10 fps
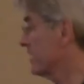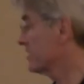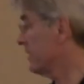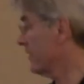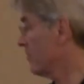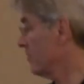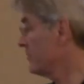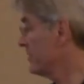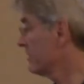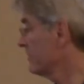what I expect from
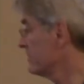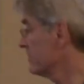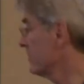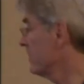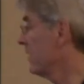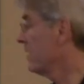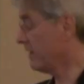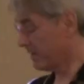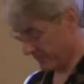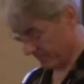objectivism.
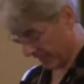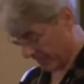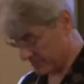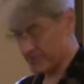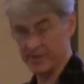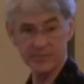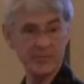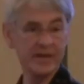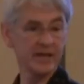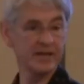Um, I see
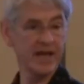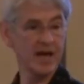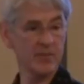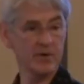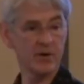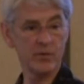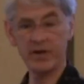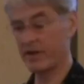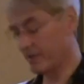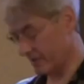it beginning to happen
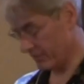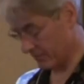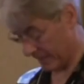already. It,